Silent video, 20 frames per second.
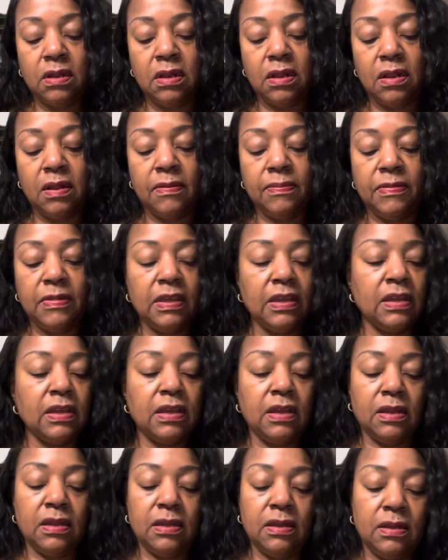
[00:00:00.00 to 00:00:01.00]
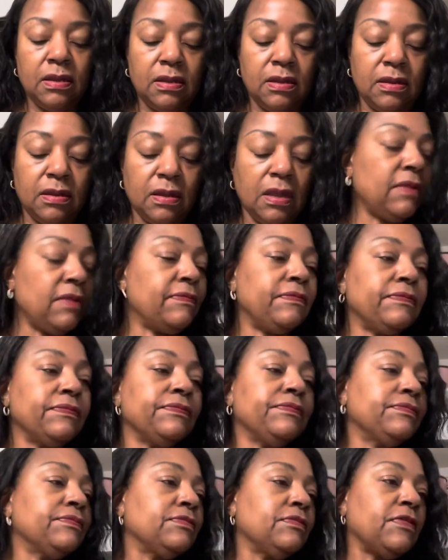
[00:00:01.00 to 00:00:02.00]
I'm thinking,
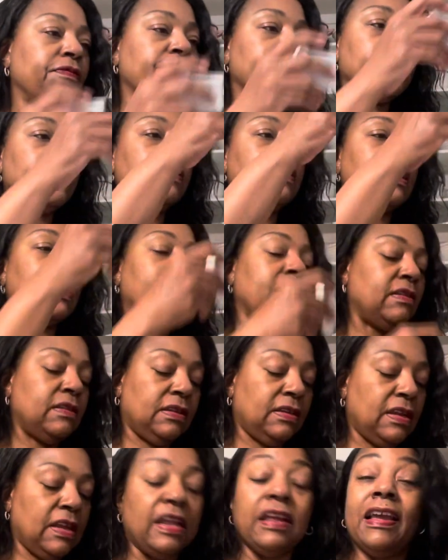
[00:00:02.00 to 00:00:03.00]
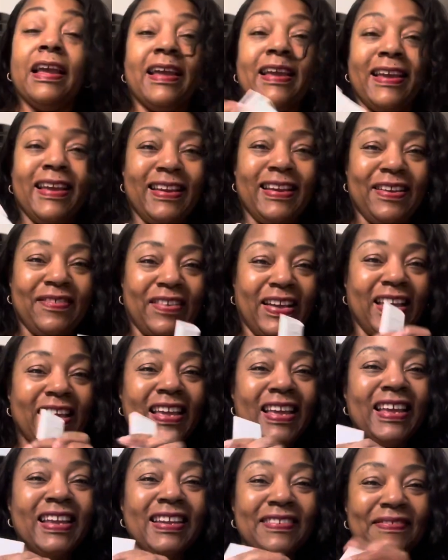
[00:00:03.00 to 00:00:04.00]
we'll figure it out. Anyway,
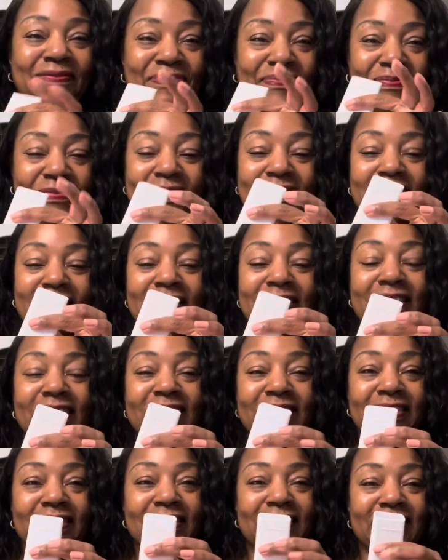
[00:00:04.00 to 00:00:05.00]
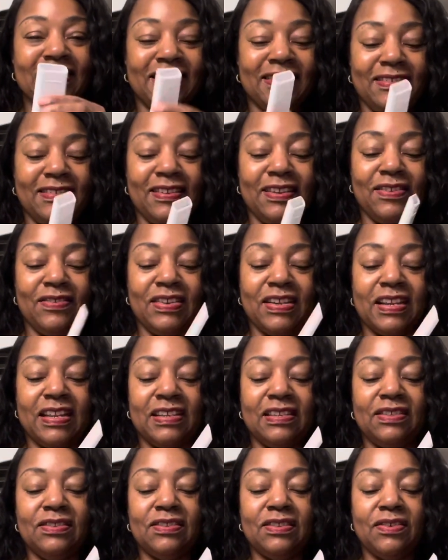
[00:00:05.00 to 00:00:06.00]
this is the, you know, to get
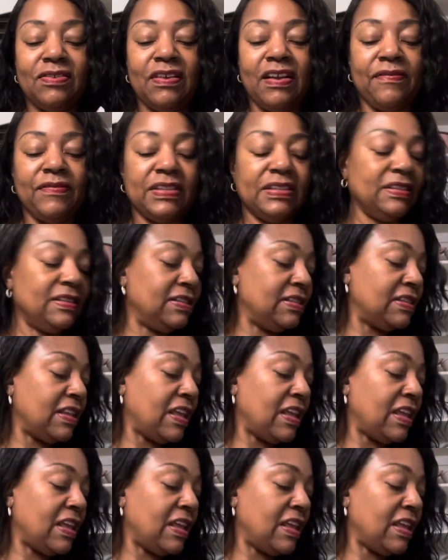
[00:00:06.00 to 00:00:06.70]
into the crevices.